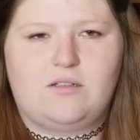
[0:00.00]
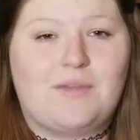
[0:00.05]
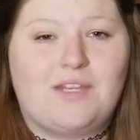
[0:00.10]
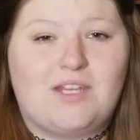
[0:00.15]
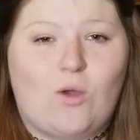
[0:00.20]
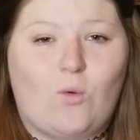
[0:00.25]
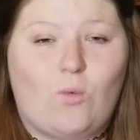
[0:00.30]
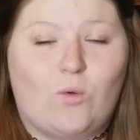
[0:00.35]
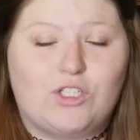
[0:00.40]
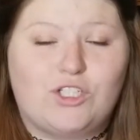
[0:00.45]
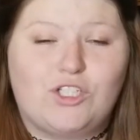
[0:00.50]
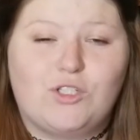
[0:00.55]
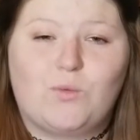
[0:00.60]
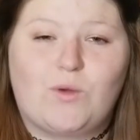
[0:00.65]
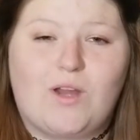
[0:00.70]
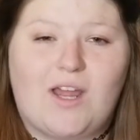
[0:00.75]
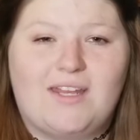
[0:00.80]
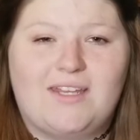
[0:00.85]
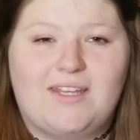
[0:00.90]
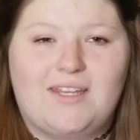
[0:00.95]
Let me know what you
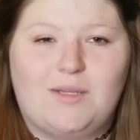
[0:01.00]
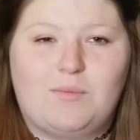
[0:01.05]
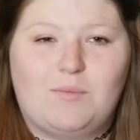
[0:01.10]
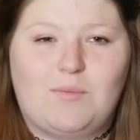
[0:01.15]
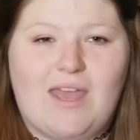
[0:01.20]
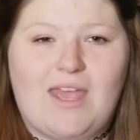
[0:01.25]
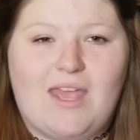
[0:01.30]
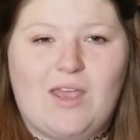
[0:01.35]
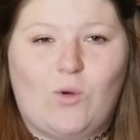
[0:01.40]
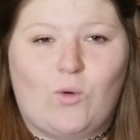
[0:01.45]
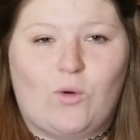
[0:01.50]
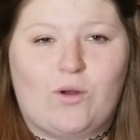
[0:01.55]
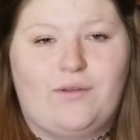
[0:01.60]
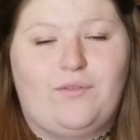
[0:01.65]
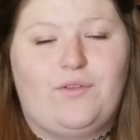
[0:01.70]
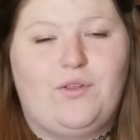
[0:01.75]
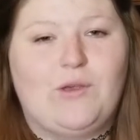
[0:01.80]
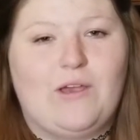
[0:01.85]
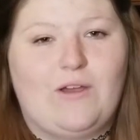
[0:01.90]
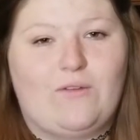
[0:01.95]
read in May, or
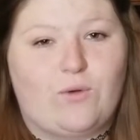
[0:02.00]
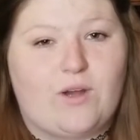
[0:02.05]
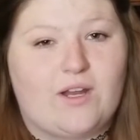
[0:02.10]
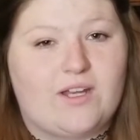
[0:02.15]
if you have